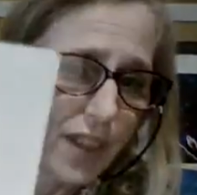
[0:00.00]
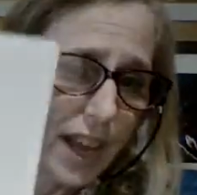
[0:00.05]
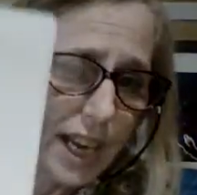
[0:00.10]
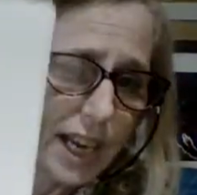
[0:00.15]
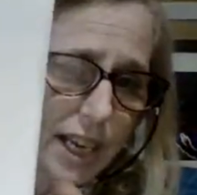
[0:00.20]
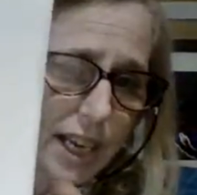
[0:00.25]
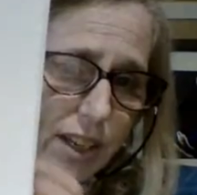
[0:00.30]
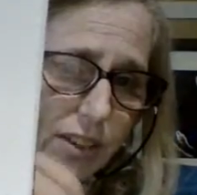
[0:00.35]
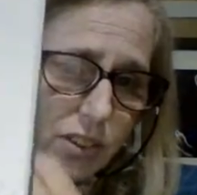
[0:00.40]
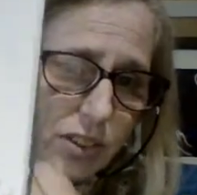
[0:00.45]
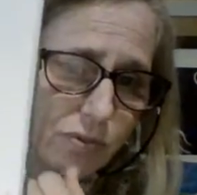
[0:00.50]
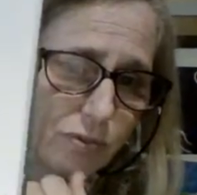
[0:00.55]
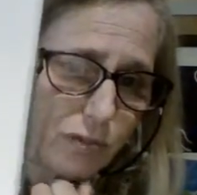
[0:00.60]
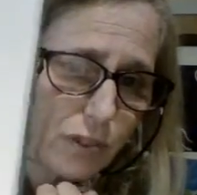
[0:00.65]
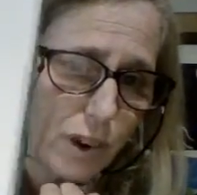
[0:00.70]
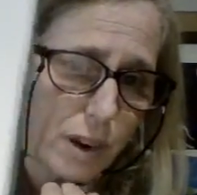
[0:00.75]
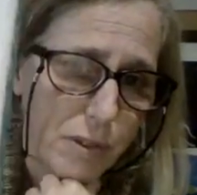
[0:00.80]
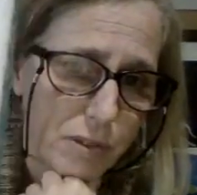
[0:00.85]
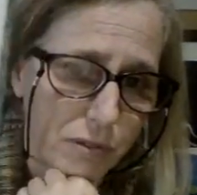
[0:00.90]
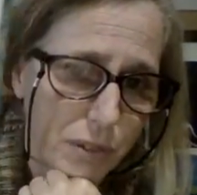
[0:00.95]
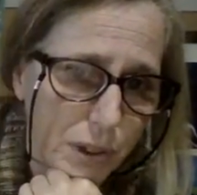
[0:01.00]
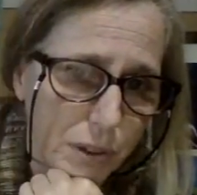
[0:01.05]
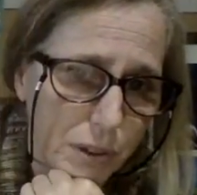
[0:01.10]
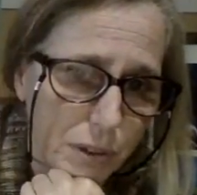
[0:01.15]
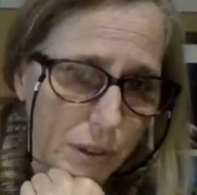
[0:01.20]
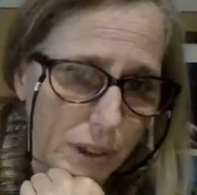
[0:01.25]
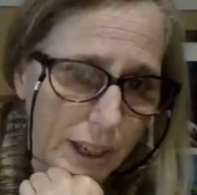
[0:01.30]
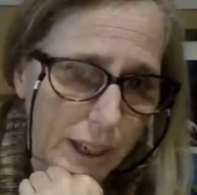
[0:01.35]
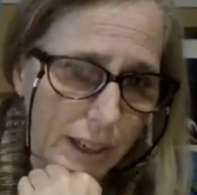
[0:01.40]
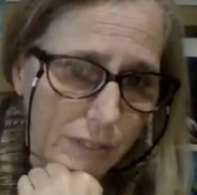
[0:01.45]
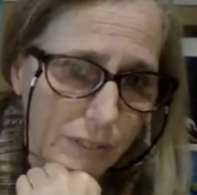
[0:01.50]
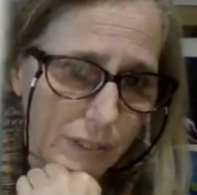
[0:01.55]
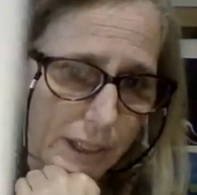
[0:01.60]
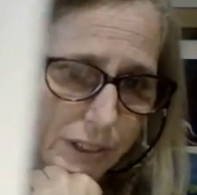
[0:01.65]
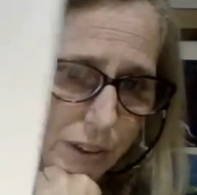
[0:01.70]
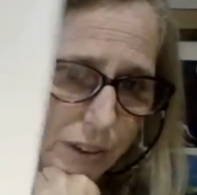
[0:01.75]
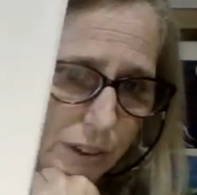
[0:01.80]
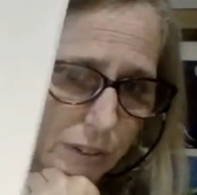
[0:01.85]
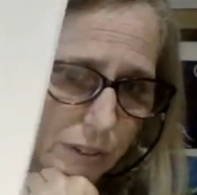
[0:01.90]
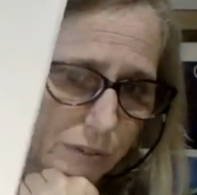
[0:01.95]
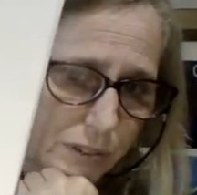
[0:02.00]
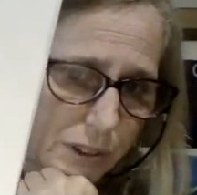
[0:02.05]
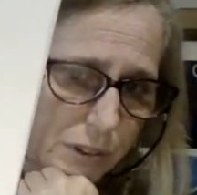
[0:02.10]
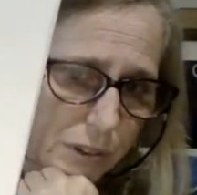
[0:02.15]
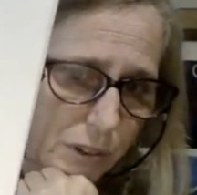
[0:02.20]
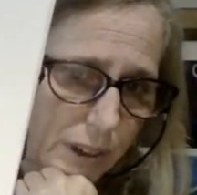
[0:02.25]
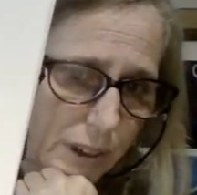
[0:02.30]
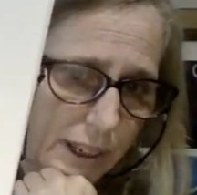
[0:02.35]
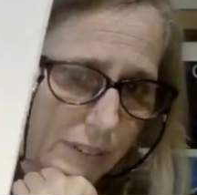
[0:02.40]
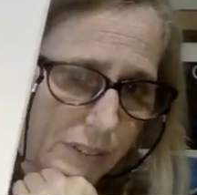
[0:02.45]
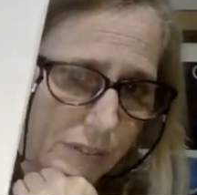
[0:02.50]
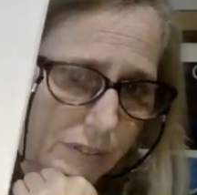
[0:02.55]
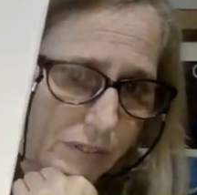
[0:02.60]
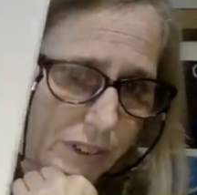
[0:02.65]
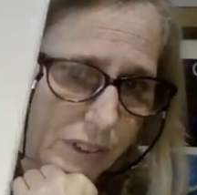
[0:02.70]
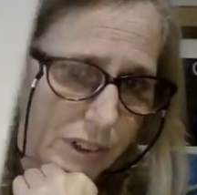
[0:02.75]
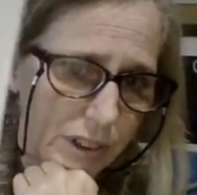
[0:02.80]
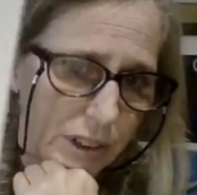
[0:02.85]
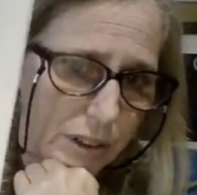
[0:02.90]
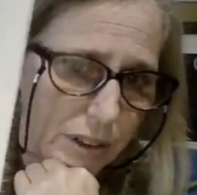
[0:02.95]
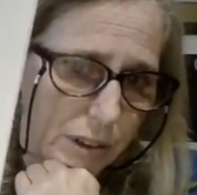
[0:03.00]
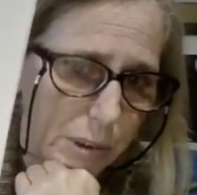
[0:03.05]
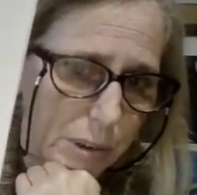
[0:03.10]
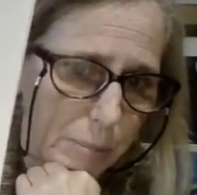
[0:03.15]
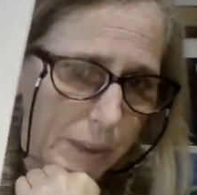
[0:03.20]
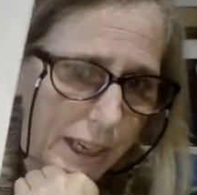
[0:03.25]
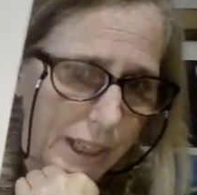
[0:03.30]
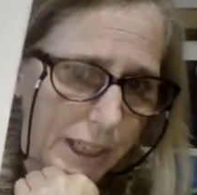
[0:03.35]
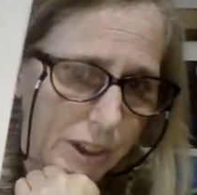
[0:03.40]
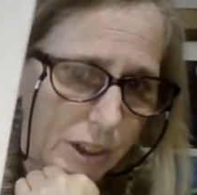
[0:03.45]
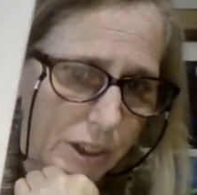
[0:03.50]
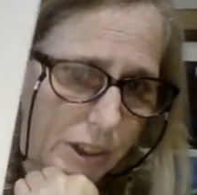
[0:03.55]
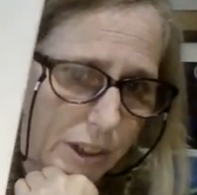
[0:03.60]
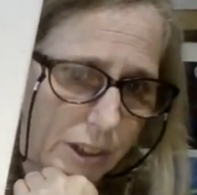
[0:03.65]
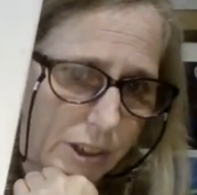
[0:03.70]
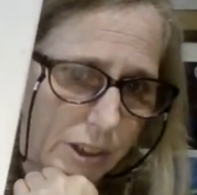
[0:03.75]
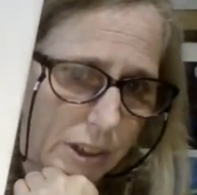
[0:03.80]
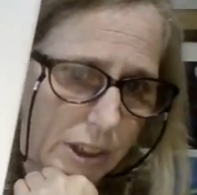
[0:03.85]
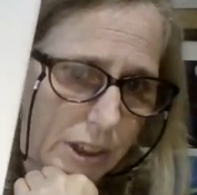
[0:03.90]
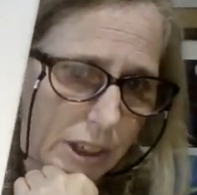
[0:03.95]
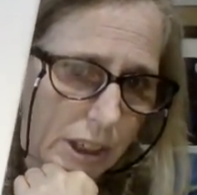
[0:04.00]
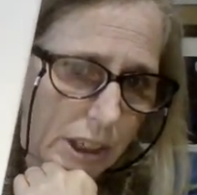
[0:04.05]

That is from a photograph. I took a photograph of the deer in the backyard,